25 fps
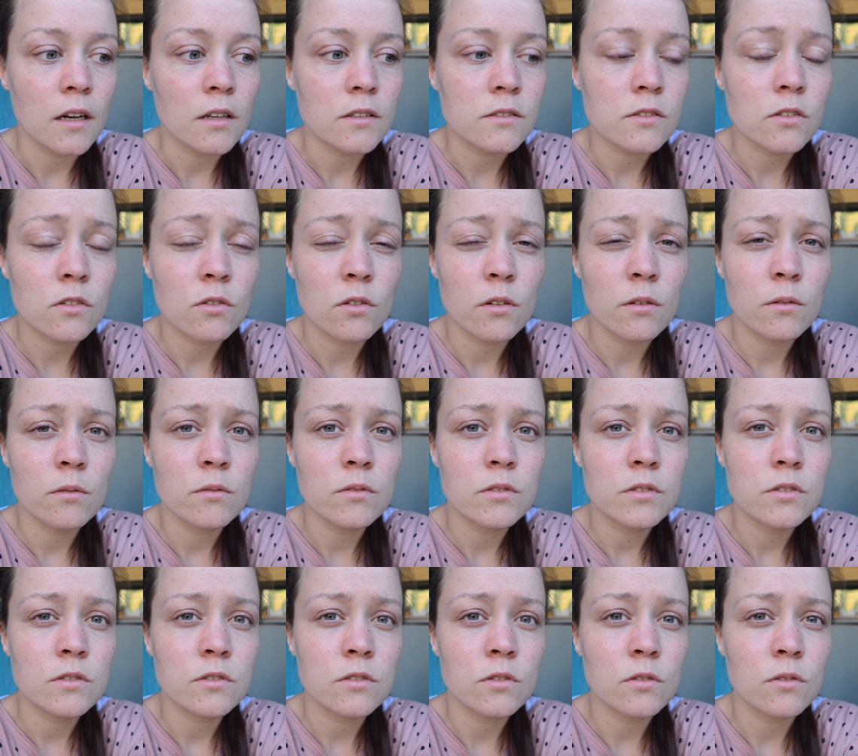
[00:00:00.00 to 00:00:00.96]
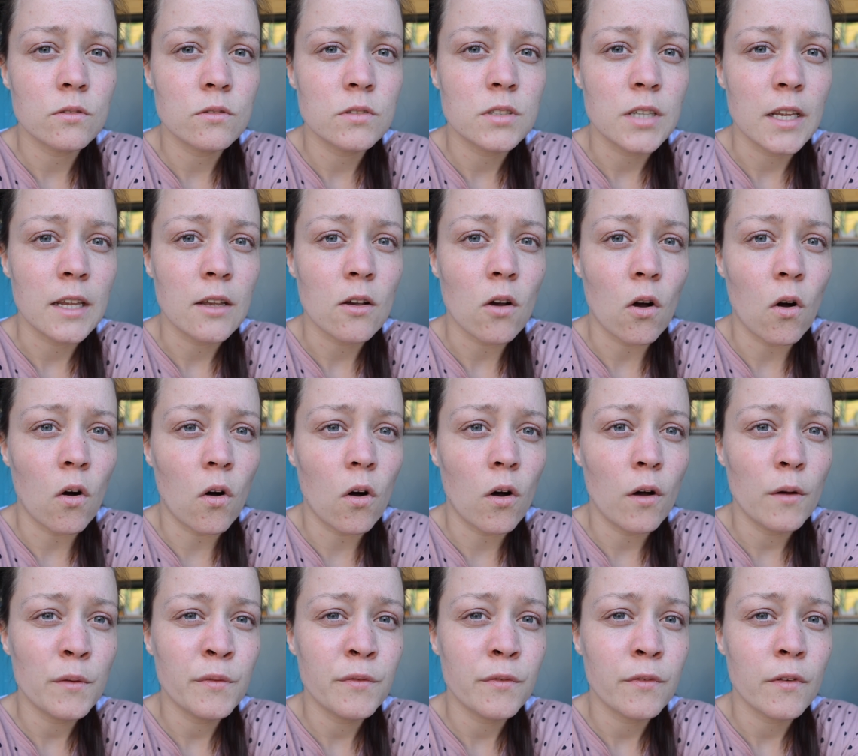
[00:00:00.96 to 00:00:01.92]
screws to take
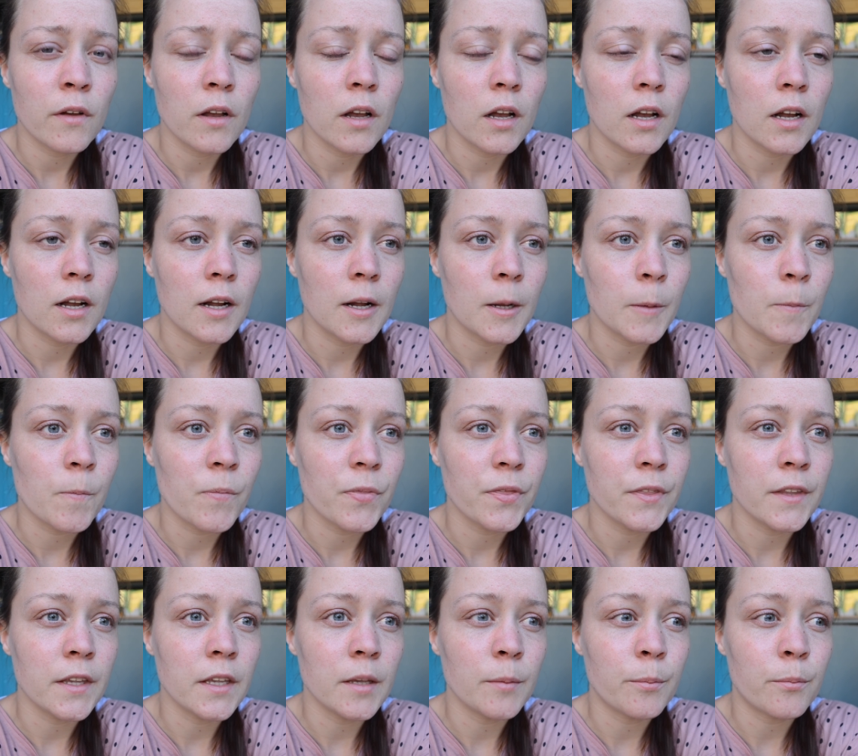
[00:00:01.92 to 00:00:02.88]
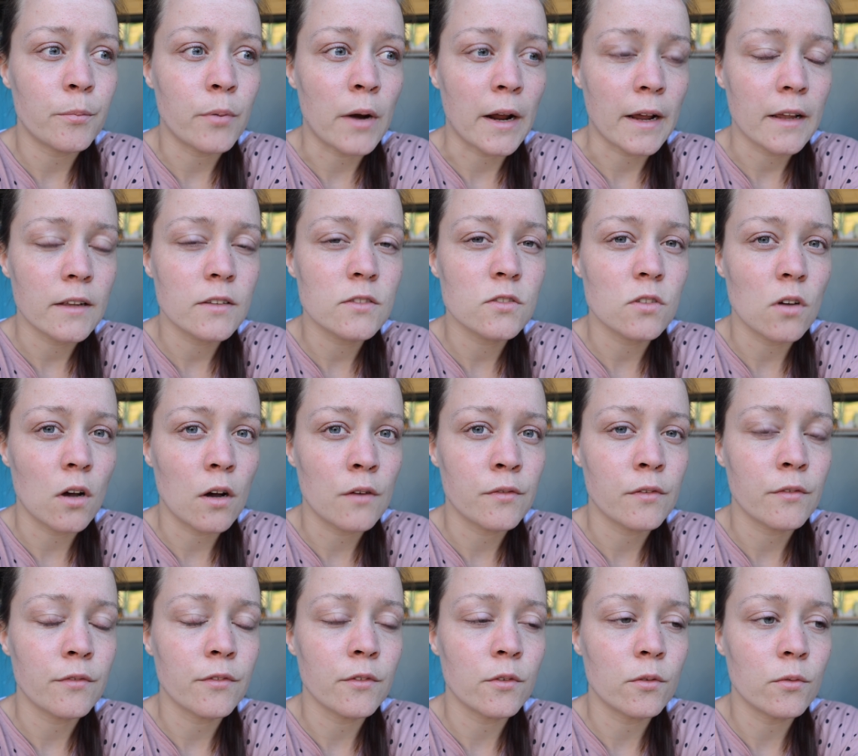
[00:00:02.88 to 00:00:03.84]
off the brackets
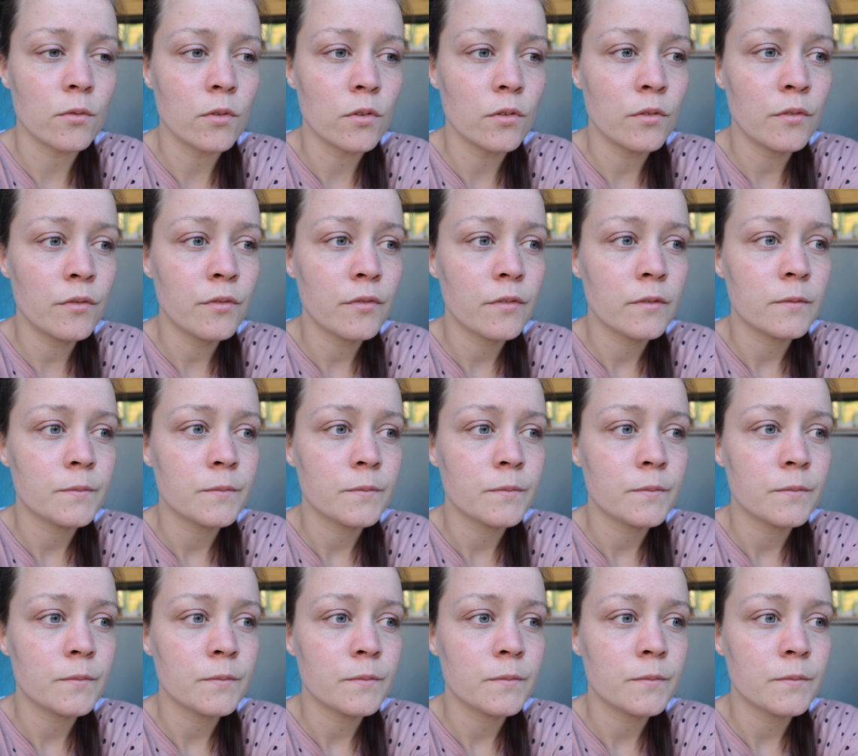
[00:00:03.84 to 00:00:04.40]
off of the roof.